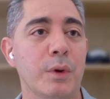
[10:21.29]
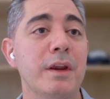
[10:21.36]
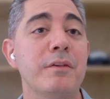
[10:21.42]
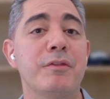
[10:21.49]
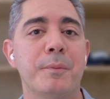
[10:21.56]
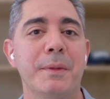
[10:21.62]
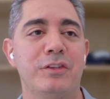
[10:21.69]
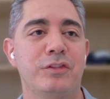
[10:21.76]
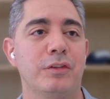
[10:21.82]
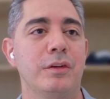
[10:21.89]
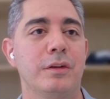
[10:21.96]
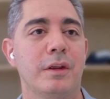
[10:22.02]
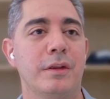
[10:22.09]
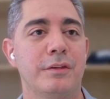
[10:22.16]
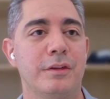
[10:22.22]
What
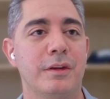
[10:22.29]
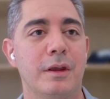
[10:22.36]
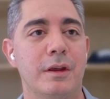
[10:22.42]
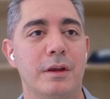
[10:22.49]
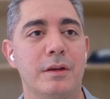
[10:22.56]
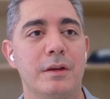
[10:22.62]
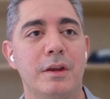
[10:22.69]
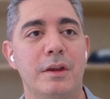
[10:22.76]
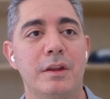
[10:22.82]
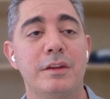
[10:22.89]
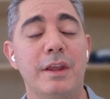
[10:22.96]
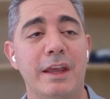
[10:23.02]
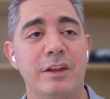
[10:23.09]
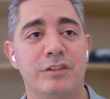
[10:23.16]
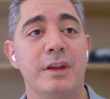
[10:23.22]
information does the
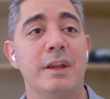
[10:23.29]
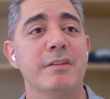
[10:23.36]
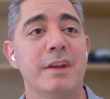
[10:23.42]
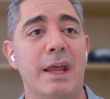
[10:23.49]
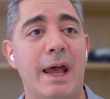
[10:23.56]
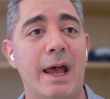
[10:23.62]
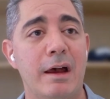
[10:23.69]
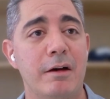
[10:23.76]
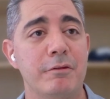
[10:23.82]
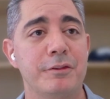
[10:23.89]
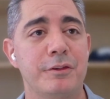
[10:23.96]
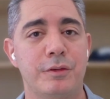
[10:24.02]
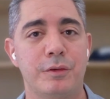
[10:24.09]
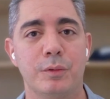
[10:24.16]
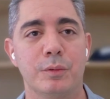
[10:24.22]
agent even have
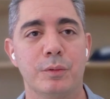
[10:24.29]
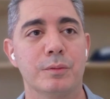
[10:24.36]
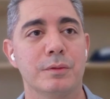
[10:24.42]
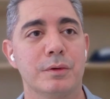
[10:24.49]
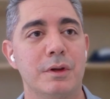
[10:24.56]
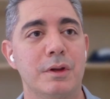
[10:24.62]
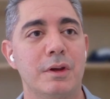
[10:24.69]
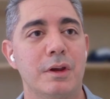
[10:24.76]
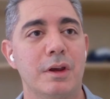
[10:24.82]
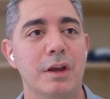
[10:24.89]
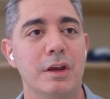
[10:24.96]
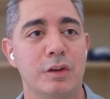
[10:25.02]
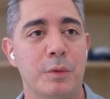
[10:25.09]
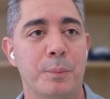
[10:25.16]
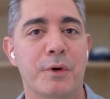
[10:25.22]
to
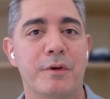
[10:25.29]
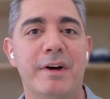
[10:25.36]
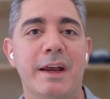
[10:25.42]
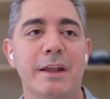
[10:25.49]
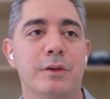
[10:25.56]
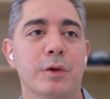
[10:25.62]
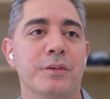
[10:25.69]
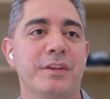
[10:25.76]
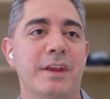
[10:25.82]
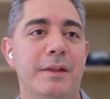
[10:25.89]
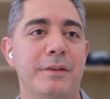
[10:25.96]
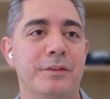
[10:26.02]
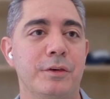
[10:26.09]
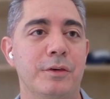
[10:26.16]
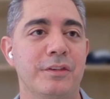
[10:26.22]
provide those
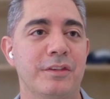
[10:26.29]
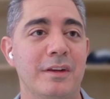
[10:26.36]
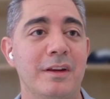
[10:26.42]
answers?